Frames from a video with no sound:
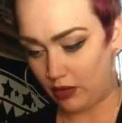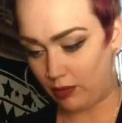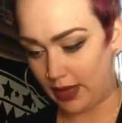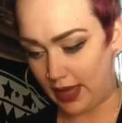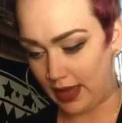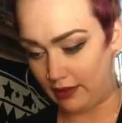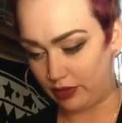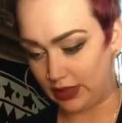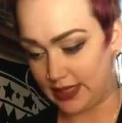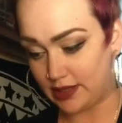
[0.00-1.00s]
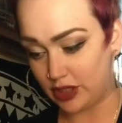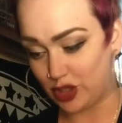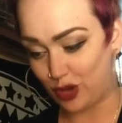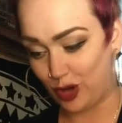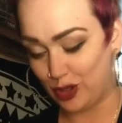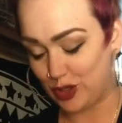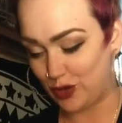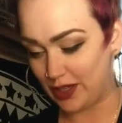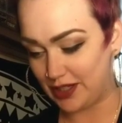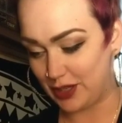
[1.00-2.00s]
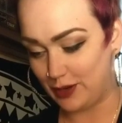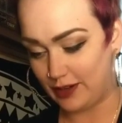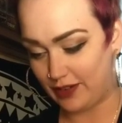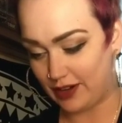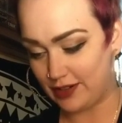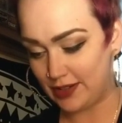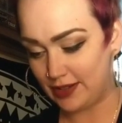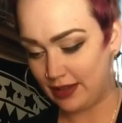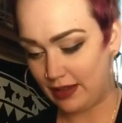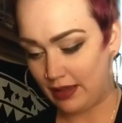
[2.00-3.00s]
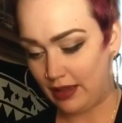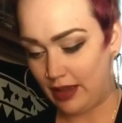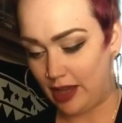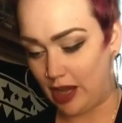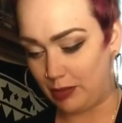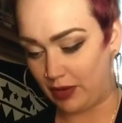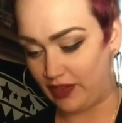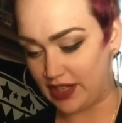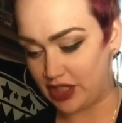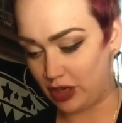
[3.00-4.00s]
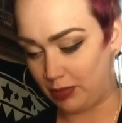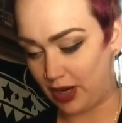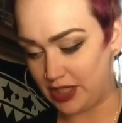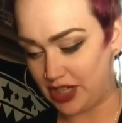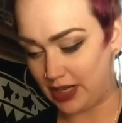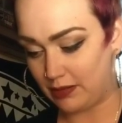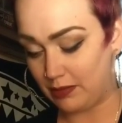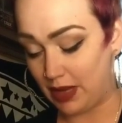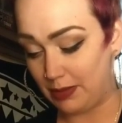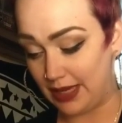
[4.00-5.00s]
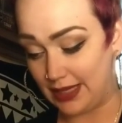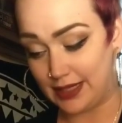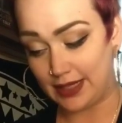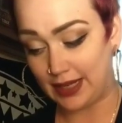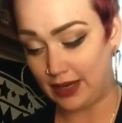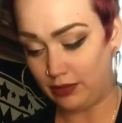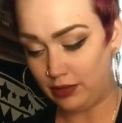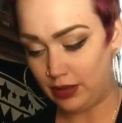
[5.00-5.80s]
We have release control and trust the universe. A professional project may be ending now.